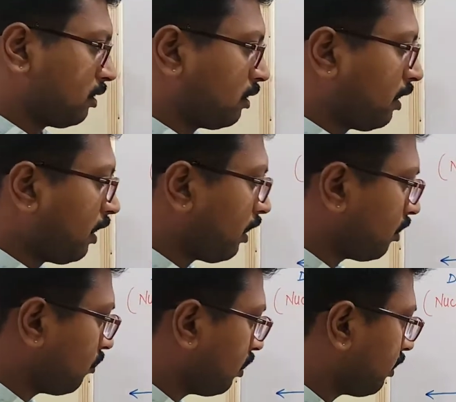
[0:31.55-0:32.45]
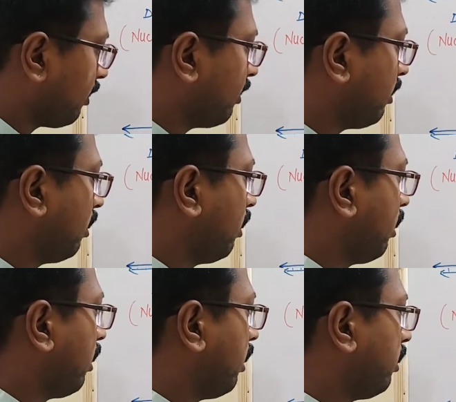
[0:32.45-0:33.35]
they converted
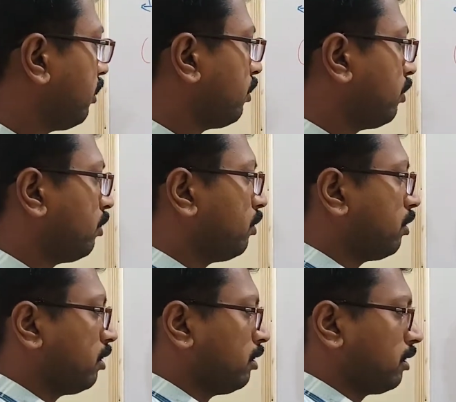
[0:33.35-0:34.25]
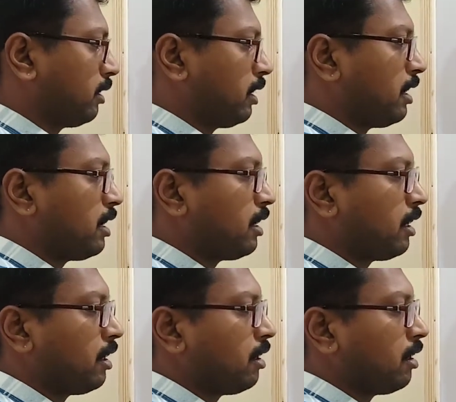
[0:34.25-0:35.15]
into
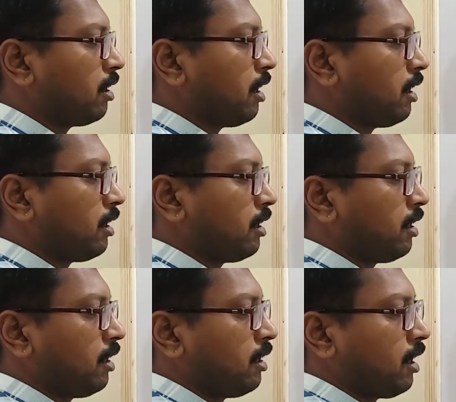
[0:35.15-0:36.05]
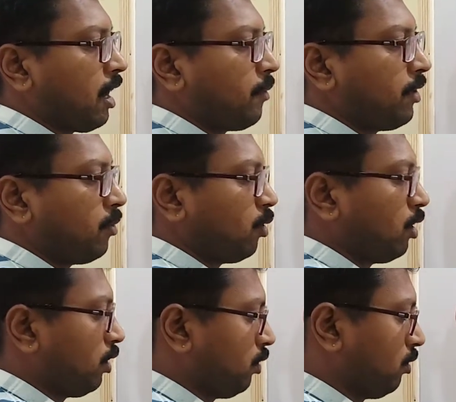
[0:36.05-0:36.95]
DNA RNA hybrid
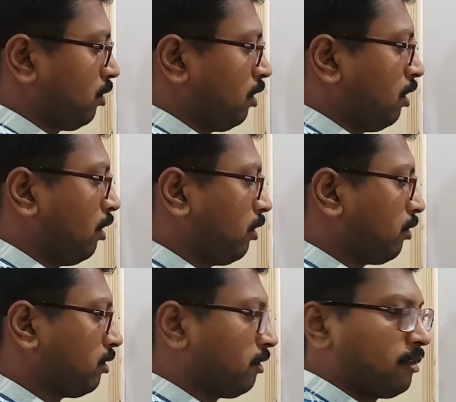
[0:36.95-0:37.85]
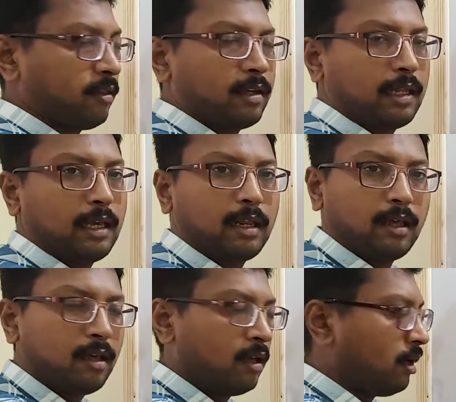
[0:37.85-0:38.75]
molecule. So this is the
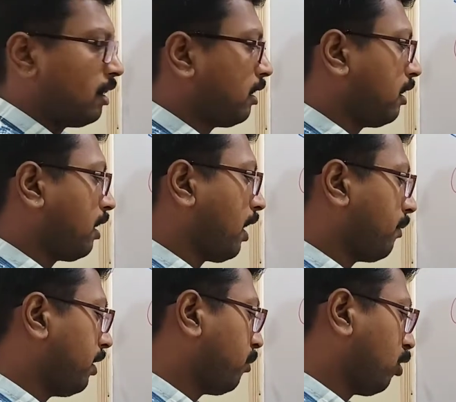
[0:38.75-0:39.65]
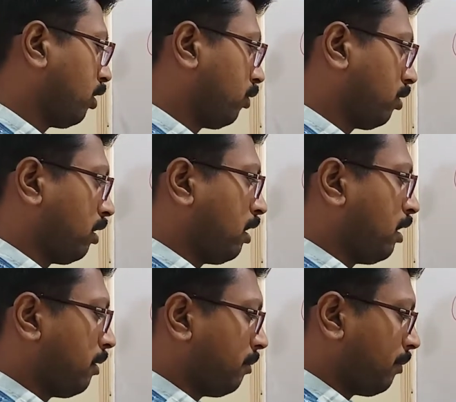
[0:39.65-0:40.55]
DNA RNA hybrid molecule
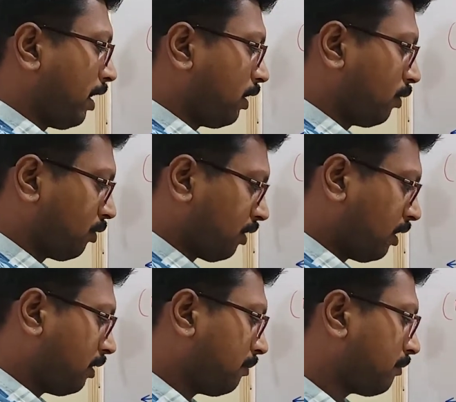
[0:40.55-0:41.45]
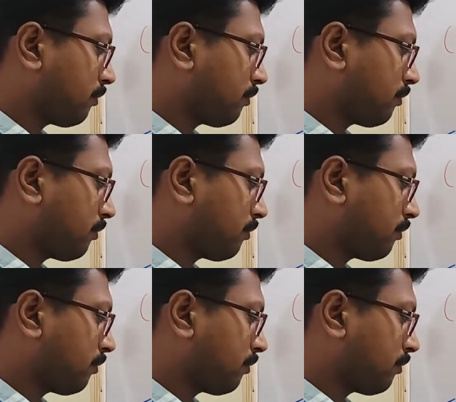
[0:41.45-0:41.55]
by using